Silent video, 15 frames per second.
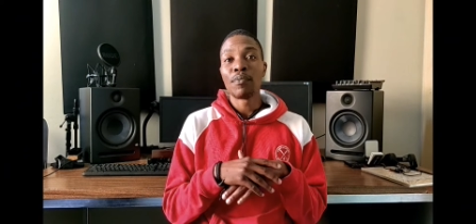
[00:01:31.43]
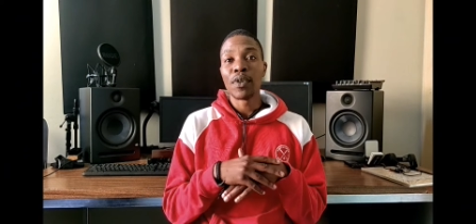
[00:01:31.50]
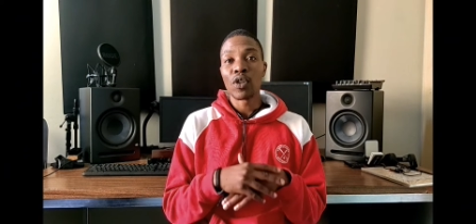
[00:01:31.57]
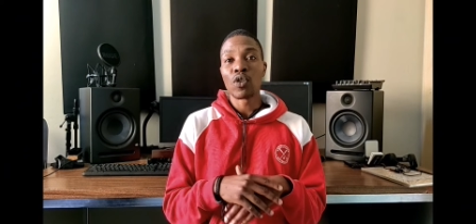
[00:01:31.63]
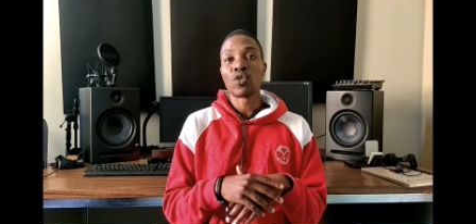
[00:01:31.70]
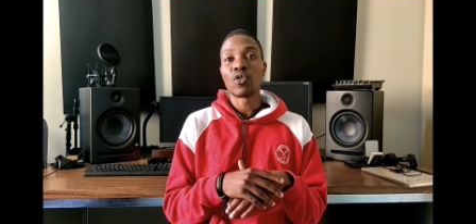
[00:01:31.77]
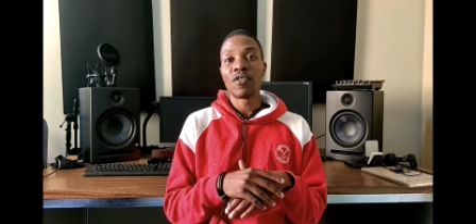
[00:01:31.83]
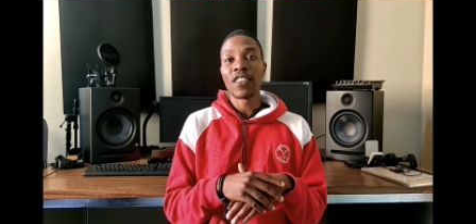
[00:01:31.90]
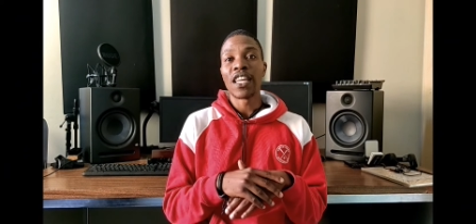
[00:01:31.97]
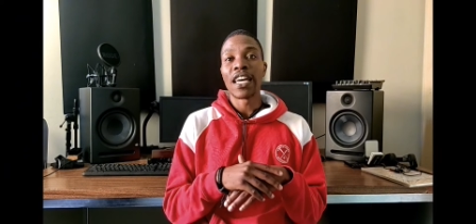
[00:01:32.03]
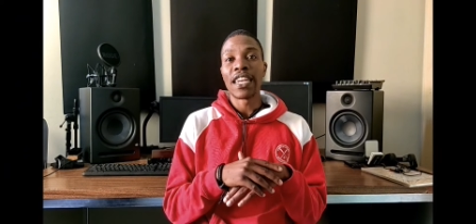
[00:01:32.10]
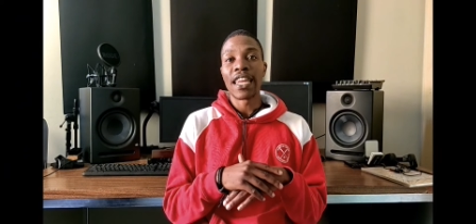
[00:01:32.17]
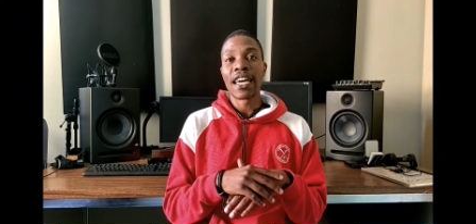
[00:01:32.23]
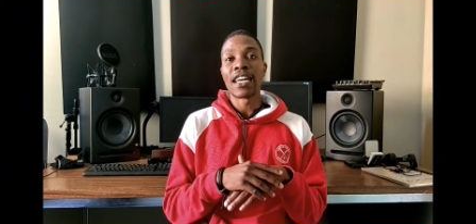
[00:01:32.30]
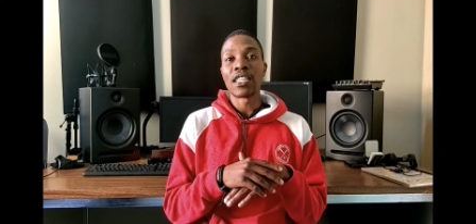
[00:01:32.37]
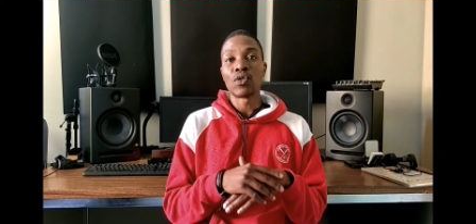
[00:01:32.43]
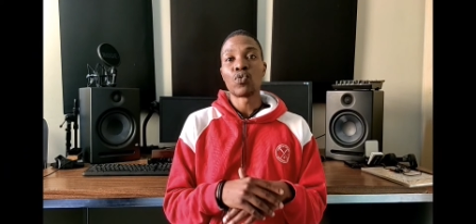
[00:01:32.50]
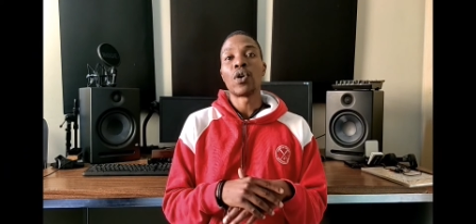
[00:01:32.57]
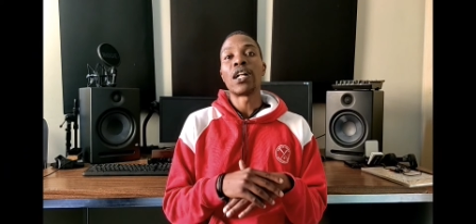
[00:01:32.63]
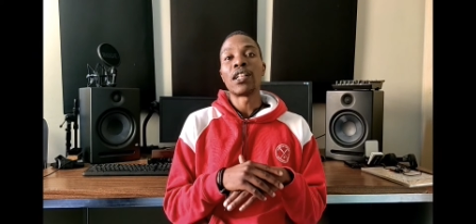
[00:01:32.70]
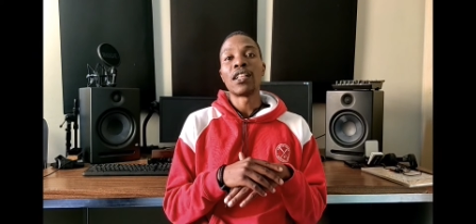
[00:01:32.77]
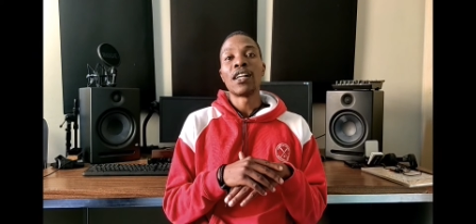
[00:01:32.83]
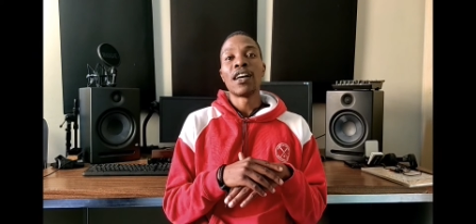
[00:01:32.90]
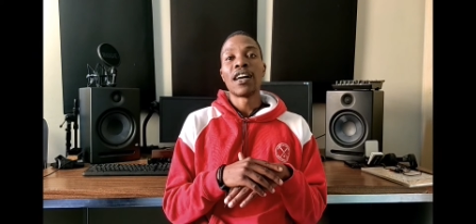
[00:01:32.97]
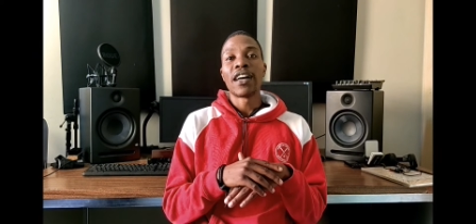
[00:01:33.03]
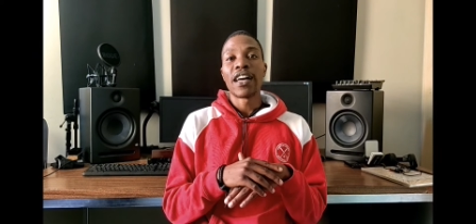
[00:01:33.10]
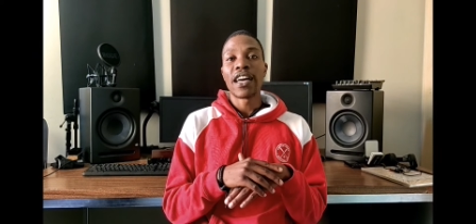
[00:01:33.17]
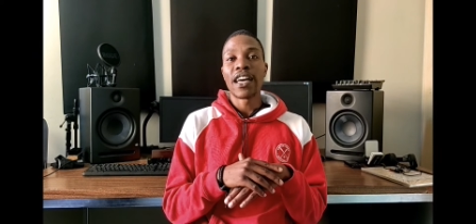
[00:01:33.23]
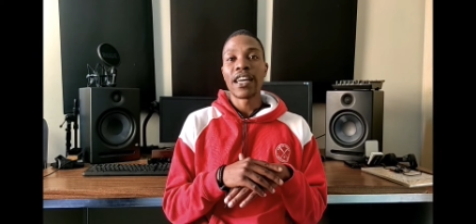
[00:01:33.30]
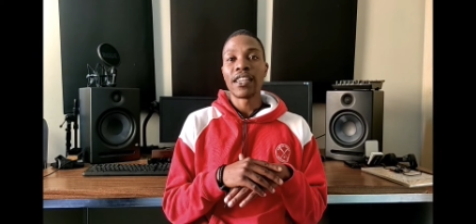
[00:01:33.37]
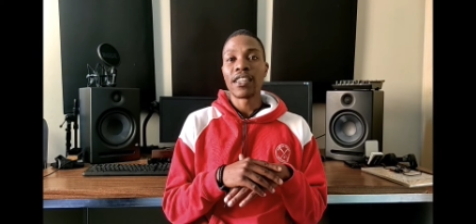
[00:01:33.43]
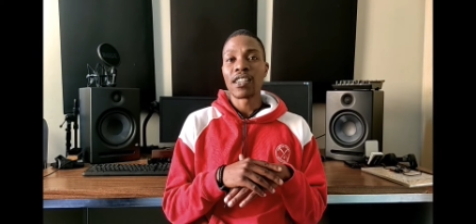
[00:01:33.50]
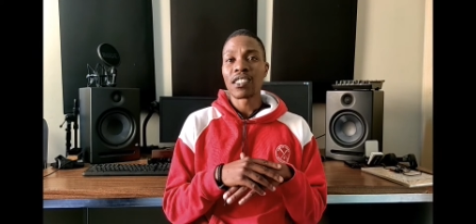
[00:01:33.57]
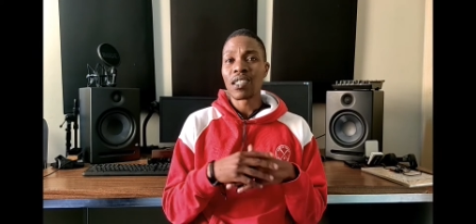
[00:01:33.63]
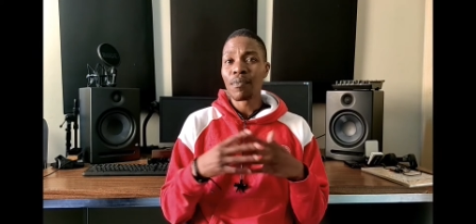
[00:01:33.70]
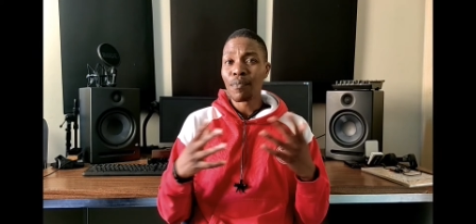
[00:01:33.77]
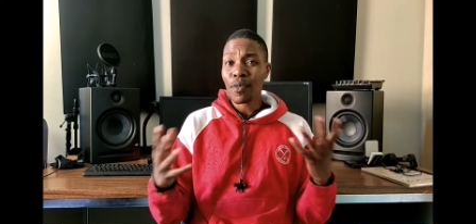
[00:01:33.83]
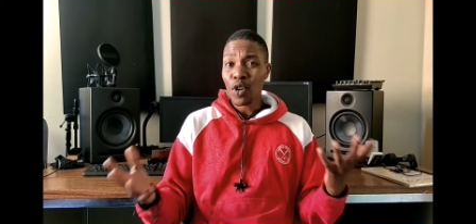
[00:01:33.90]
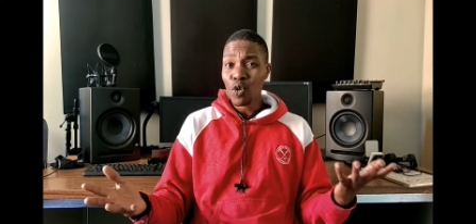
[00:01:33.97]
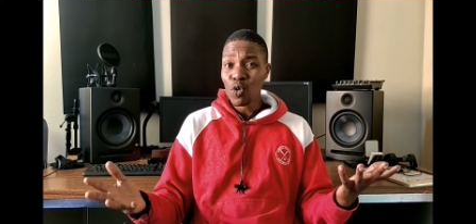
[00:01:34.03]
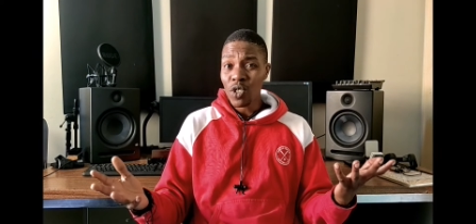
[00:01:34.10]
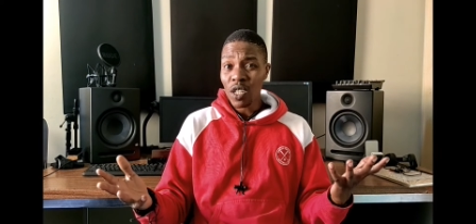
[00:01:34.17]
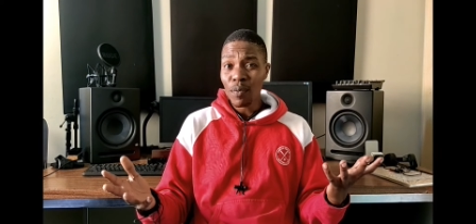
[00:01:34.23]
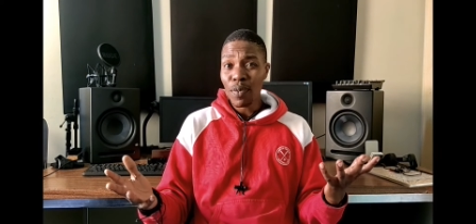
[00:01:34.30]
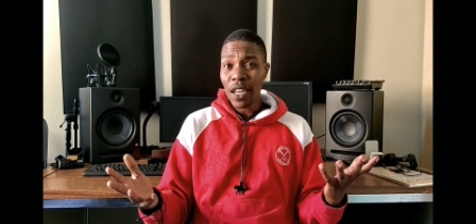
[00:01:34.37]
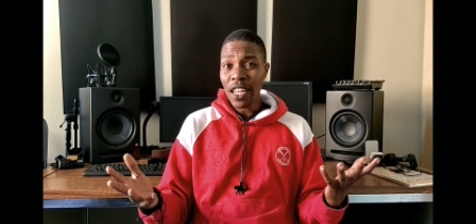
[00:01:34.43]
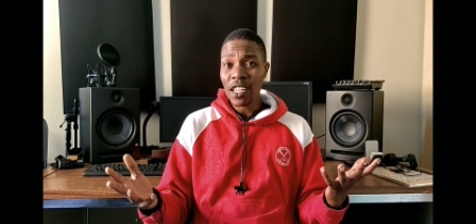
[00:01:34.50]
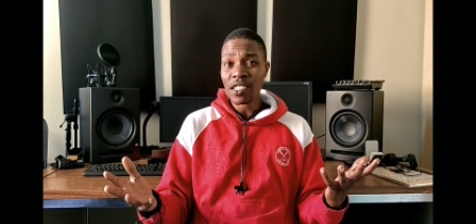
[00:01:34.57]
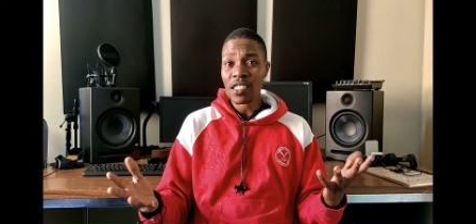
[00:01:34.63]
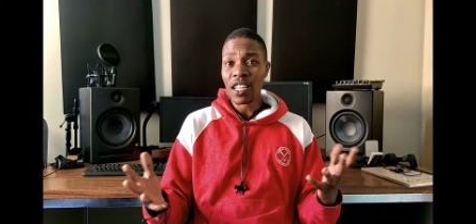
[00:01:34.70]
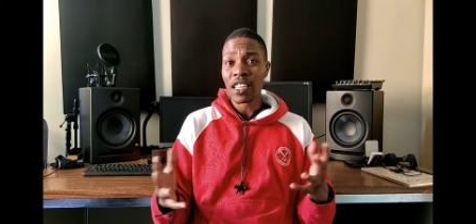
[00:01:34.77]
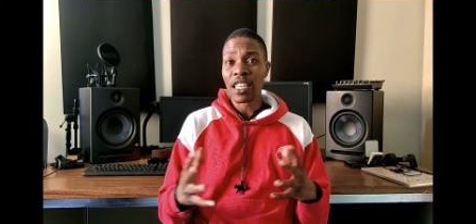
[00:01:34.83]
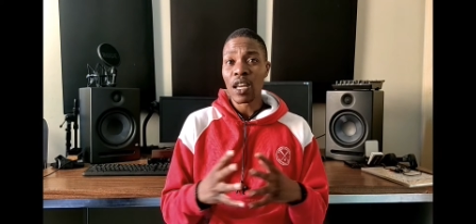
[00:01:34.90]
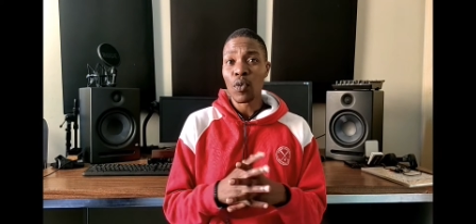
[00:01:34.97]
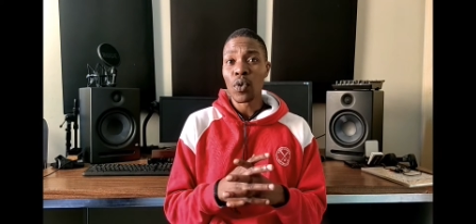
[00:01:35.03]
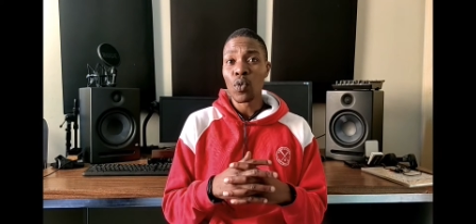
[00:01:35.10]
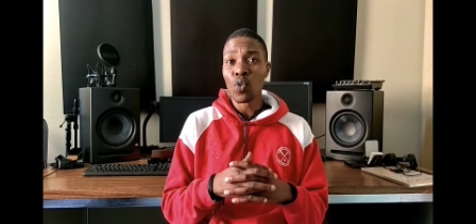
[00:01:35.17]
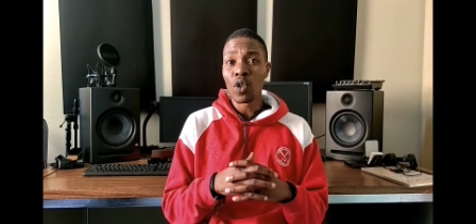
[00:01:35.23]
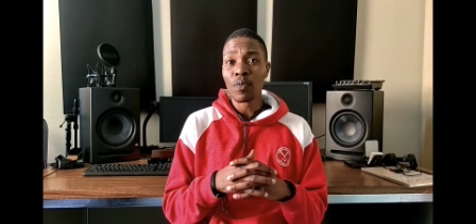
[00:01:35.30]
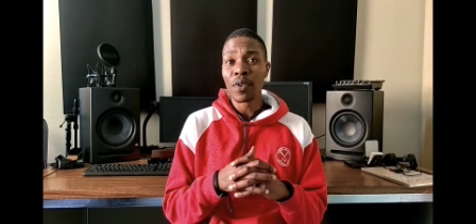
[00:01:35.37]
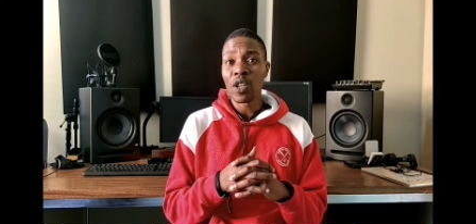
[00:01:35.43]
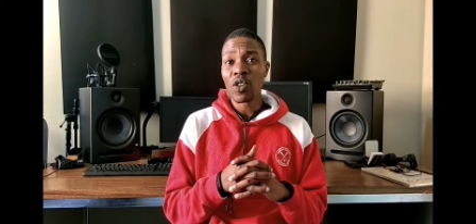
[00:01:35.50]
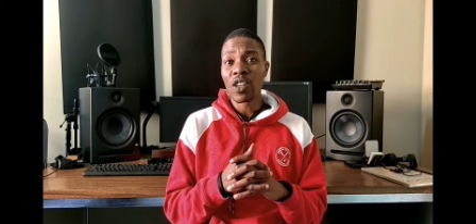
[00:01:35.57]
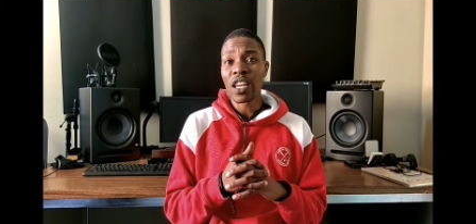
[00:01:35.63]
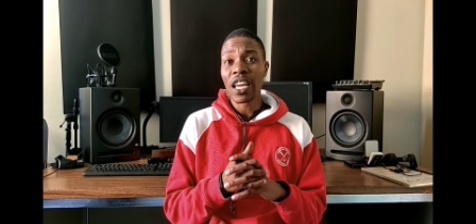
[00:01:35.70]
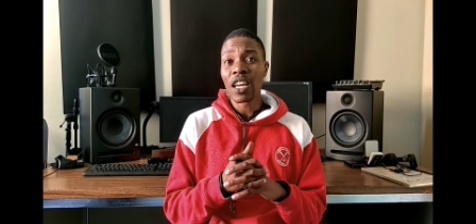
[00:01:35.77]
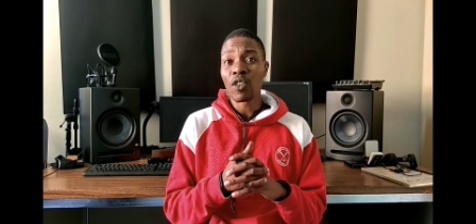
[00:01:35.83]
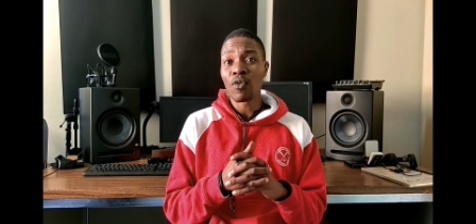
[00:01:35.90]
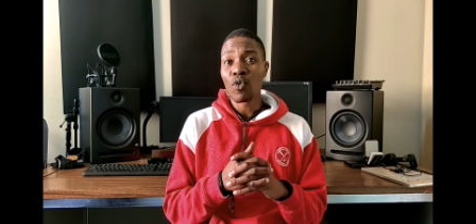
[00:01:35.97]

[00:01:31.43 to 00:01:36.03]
because of that as well and uh, some crucial players that we will be looking at.